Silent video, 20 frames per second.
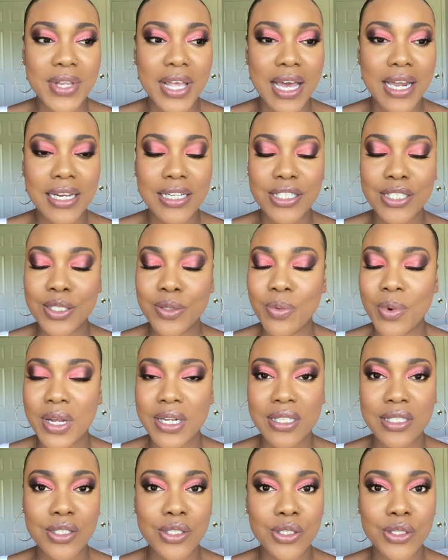and I just
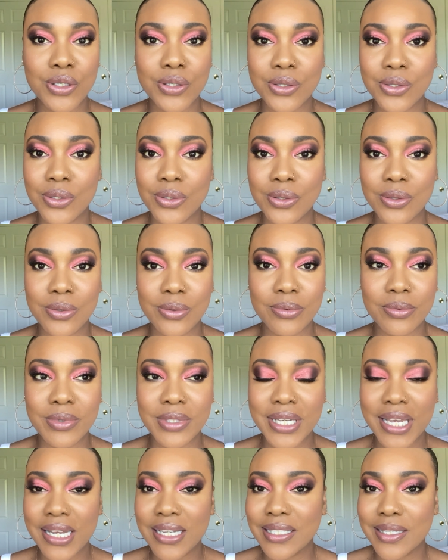wanted to
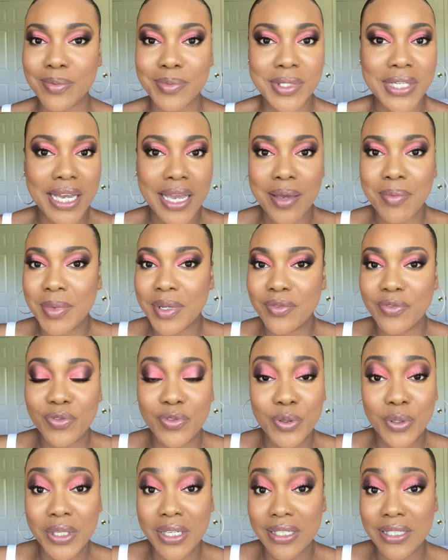take some time and
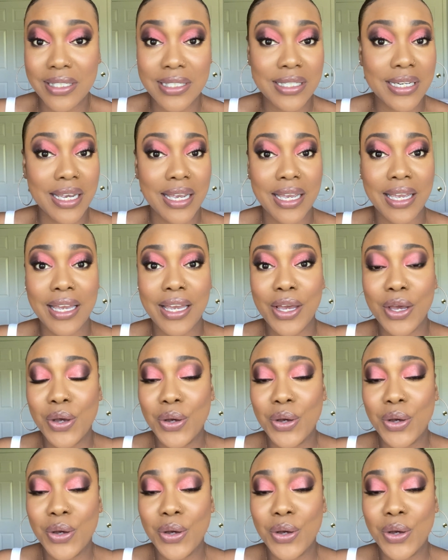feel good today.